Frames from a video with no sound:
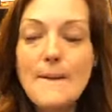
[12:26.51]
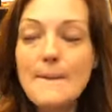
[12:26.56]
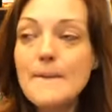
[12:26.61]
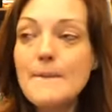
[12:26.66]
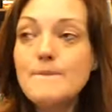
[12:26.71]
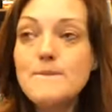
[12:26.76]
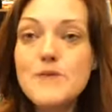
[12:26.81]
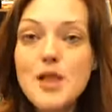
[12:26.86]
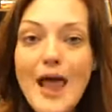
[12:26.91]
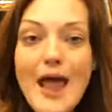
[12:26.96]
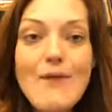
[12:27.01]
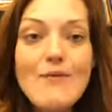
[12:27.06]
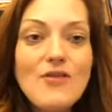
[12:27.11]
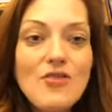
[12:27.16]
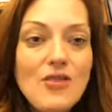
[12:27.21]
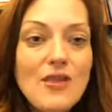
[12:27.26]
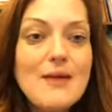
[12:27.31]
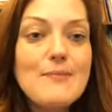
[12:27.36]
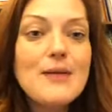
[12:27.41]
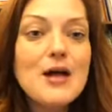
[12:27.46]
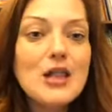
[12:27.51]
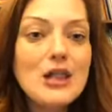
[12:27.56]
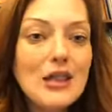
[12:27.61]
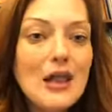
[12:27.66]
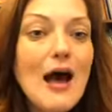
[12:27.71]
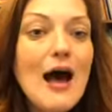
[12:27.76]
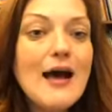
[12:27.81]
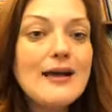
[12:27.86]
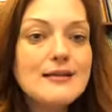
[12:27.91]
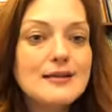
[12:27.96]
play with them a
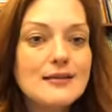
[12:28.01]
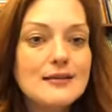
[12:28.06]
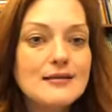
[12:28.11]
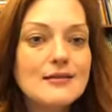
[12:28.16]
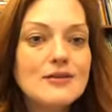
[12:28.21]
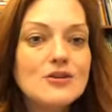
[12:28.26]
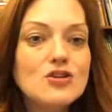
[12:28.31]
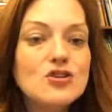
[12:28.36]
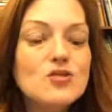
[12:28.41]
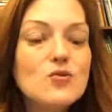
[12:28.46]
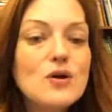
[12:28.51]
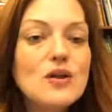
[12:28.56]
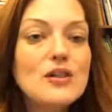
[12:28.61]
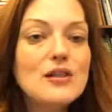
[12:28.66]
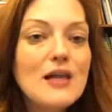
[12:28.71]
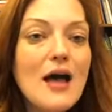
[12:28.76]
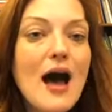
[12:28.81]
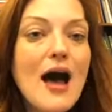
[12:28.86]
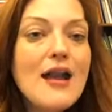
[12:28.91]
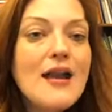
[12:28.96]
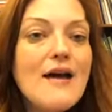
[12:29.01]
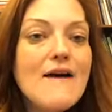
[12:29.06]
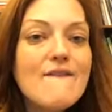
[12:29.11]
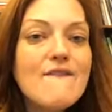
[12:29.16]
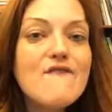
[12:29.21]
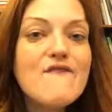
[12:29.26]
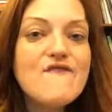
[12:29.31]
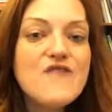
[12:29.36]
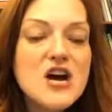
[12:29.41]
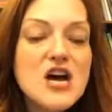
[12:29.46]
lot. Do a lot of
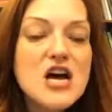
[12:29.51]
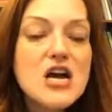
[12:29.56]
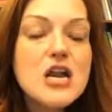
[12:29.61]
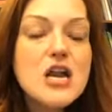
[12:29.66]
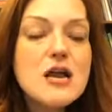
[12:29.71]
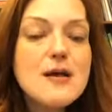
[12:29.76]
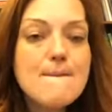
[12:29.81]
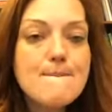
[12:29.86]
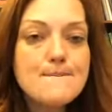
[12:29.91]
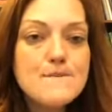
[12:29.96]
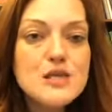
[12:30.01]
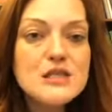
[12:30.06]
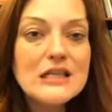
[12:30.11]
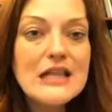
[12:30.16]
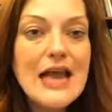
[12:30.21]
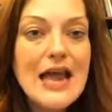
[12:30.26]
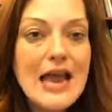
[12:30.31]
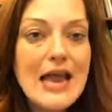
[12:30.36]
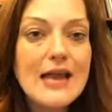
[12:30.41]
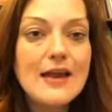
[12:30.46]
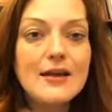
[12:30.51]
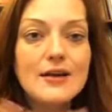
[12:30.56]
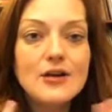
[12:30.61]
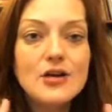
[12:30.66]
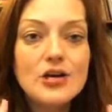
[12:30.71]
fun play.